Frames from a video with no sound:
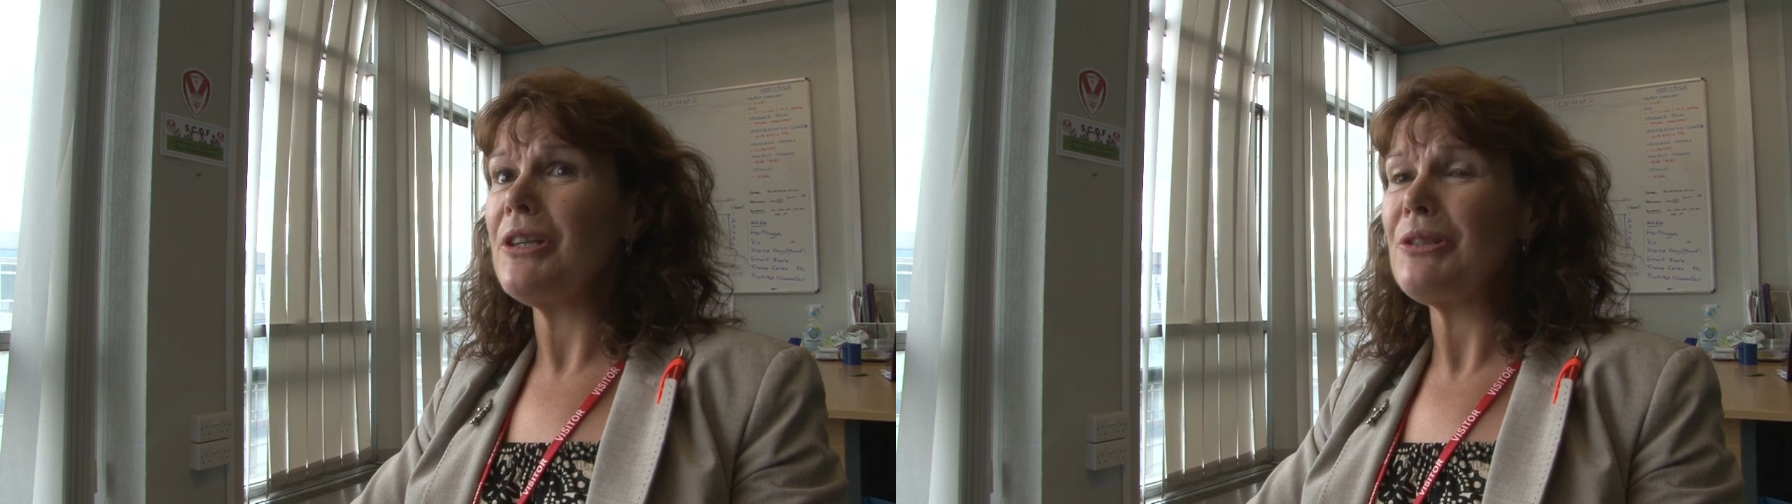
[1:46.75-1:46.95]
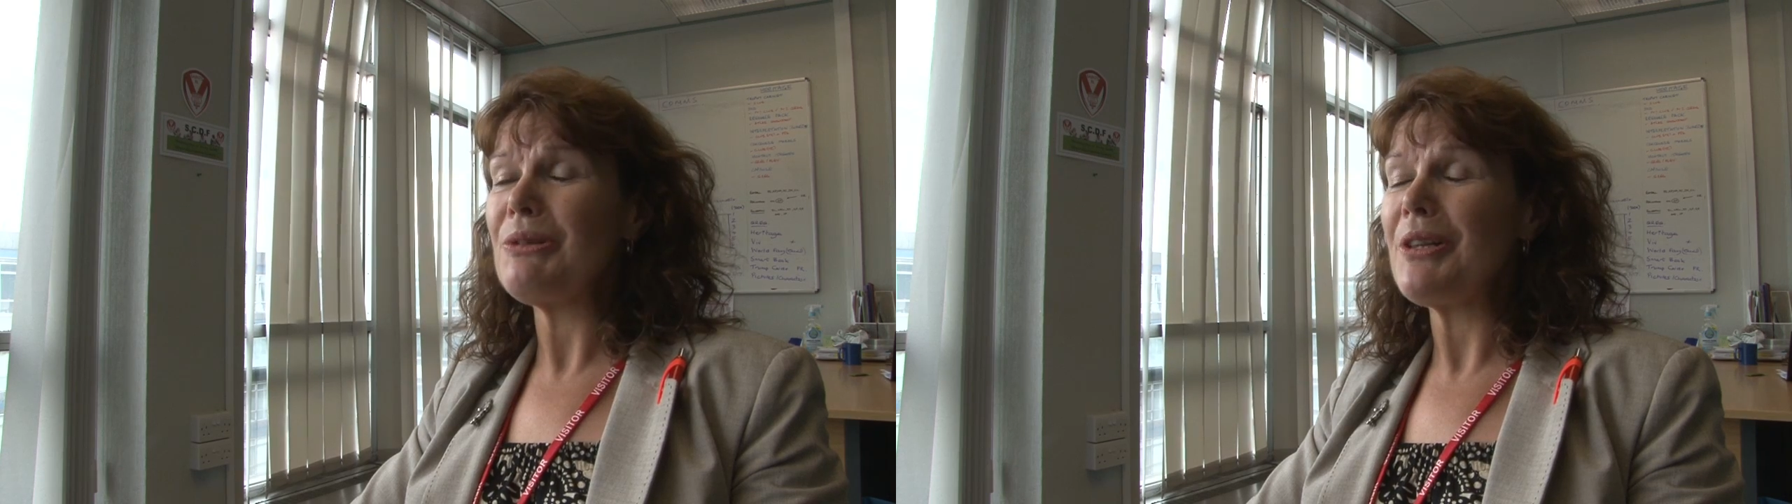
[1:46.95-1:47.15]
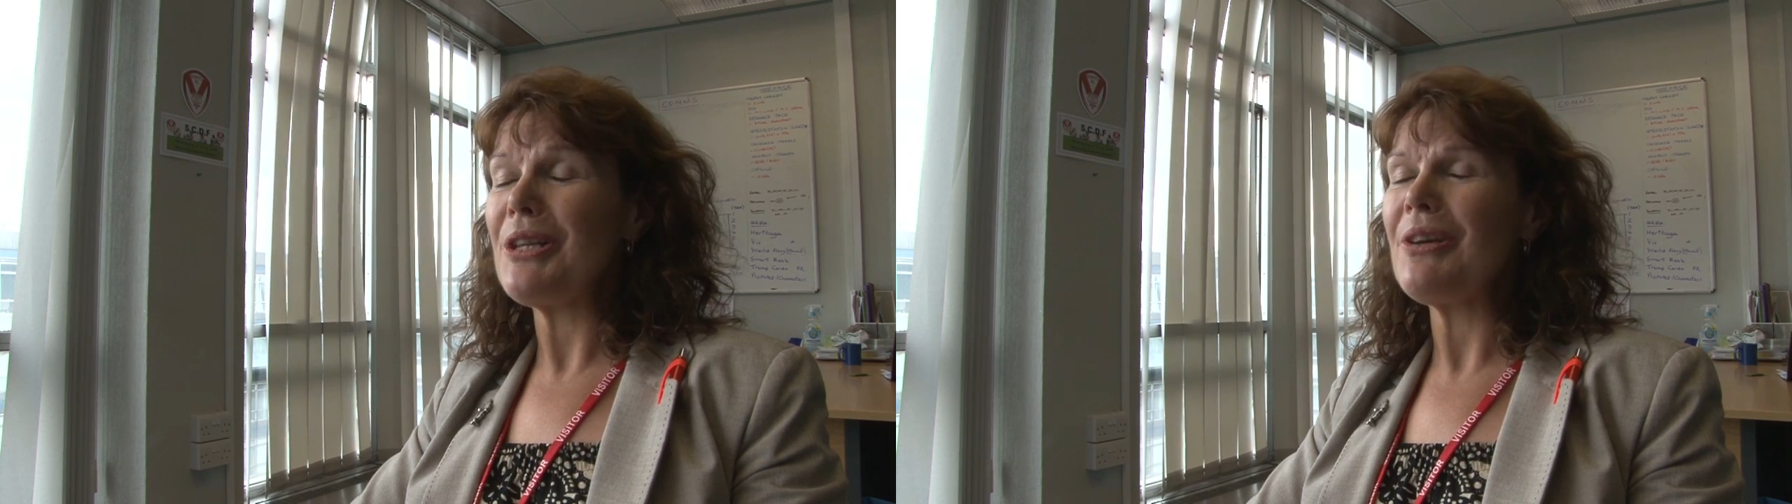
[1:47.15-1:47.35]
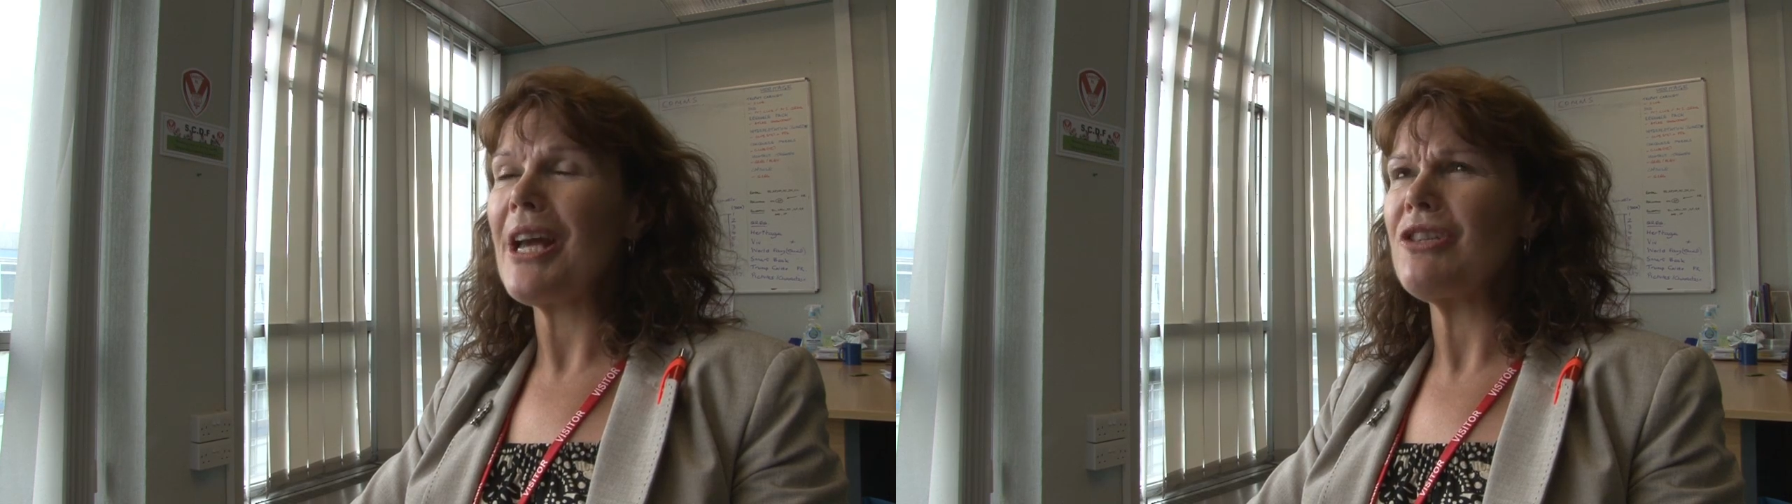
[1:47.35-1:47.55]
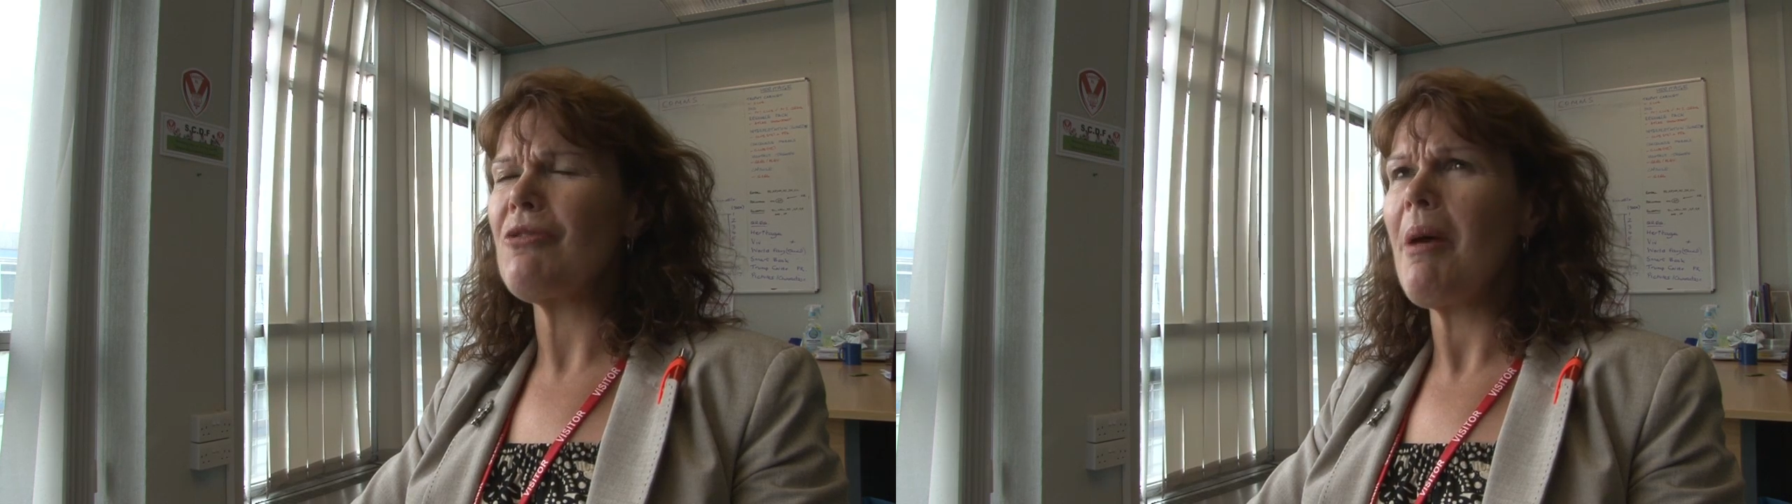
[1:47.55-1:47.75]
I don't know whether you
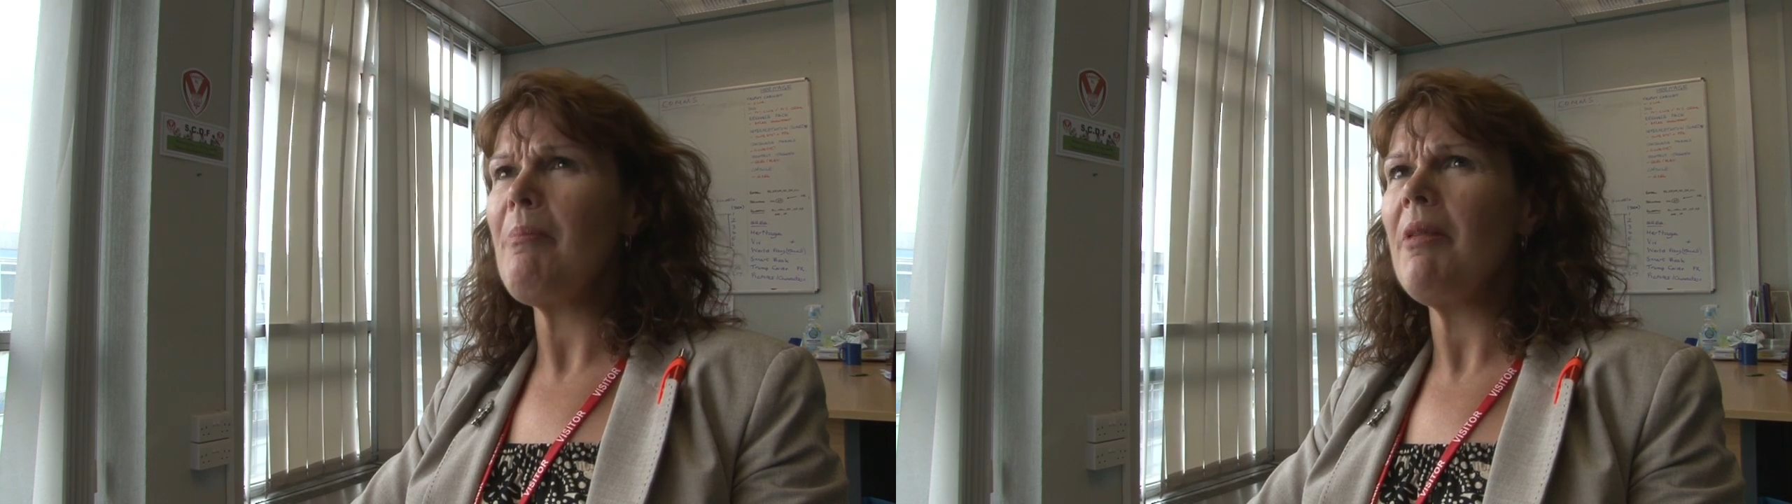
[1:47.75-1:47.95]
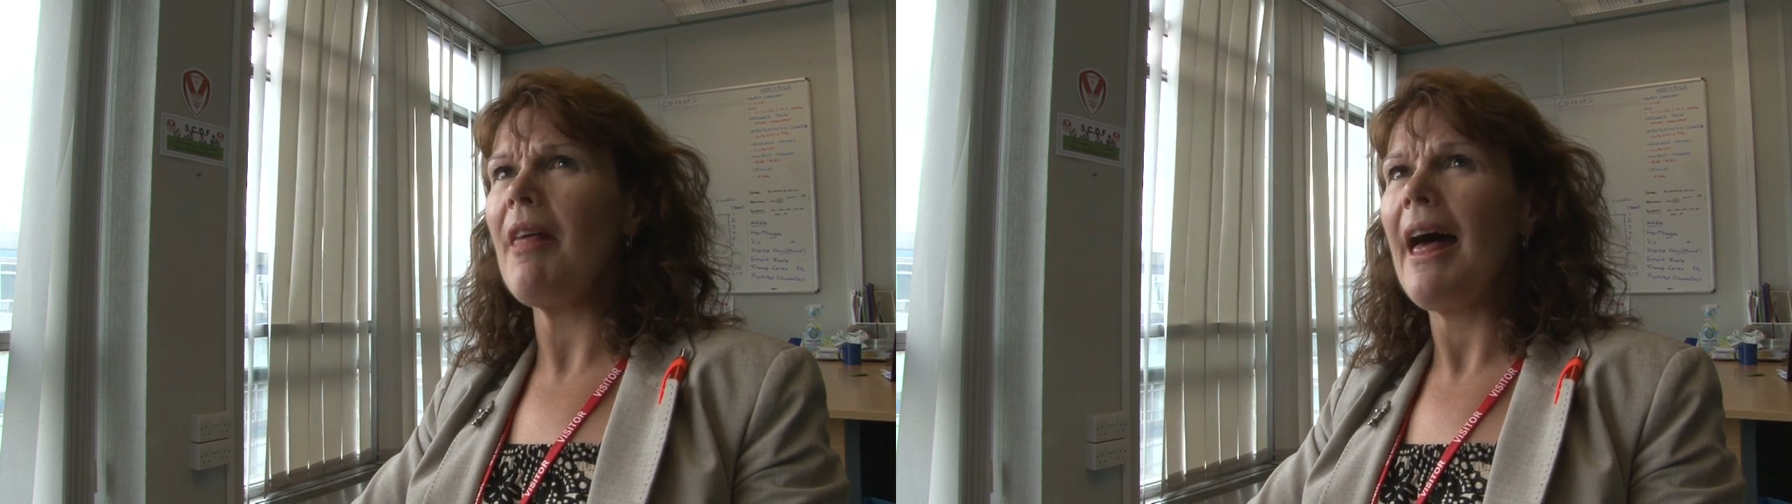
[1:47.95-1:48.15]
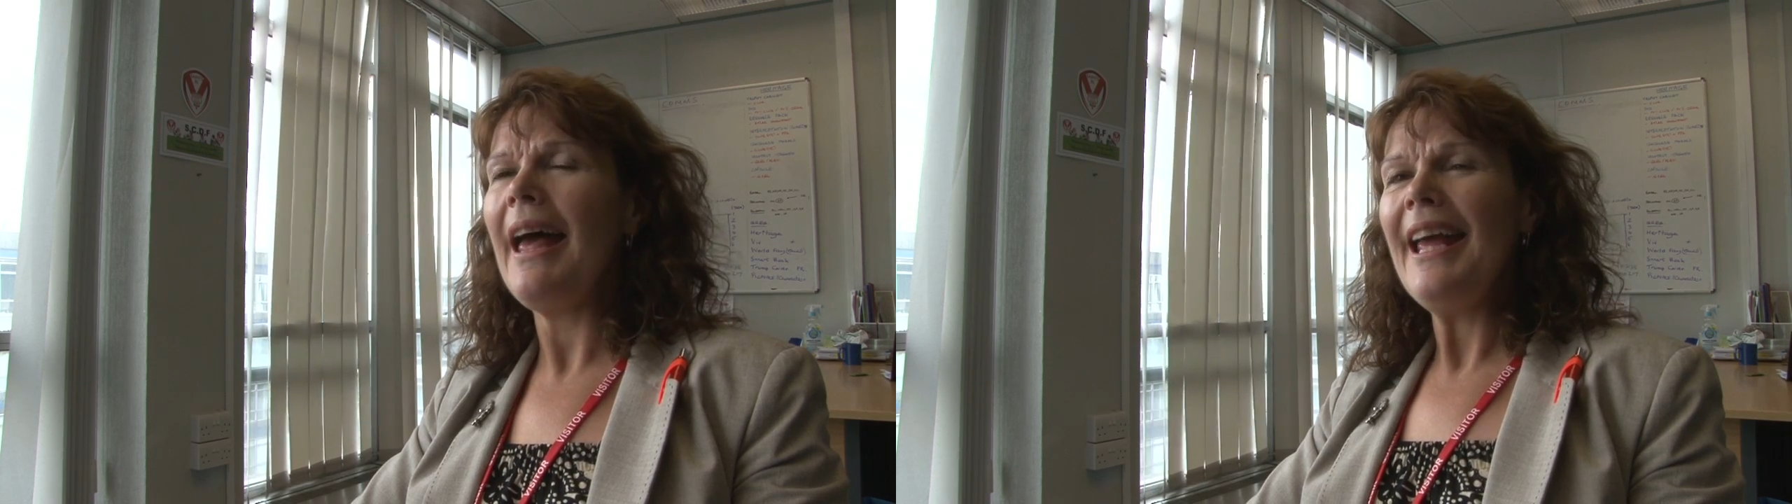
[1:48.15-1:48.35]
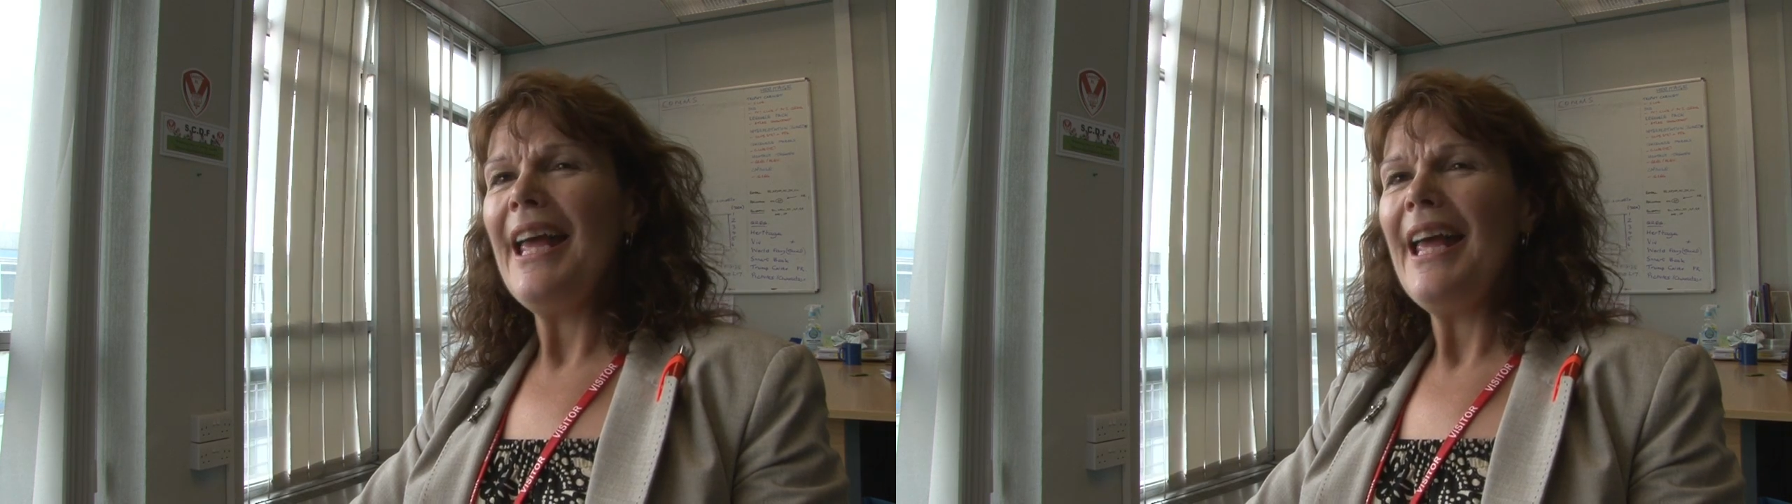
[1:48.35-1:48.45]
guys remember that,